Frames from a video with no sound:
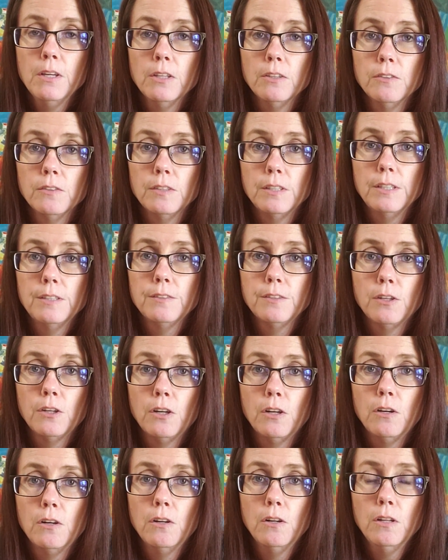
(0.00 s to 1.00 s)
So these are
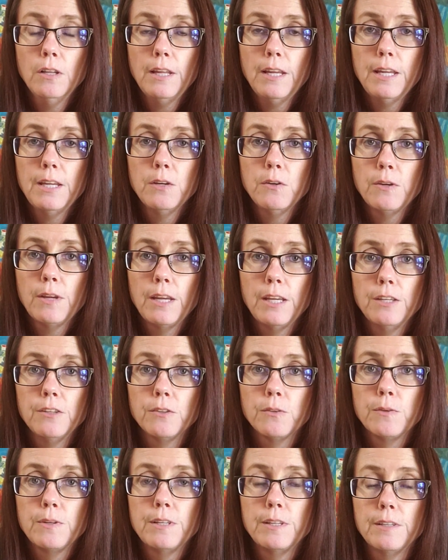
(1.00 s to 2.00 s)
all A-OK
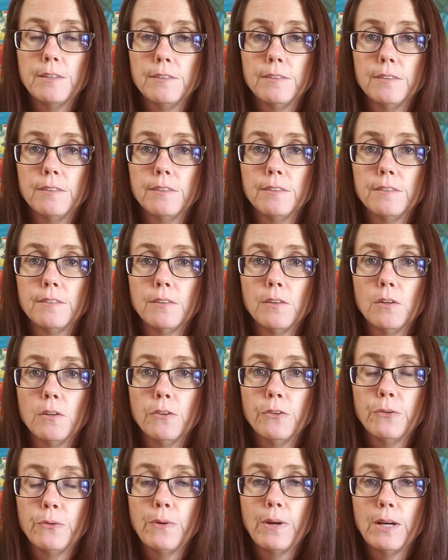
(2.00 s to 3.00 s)
ingredients all
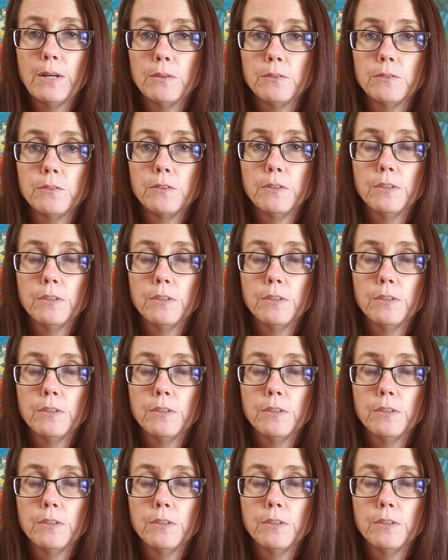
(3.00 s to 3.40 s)
throughout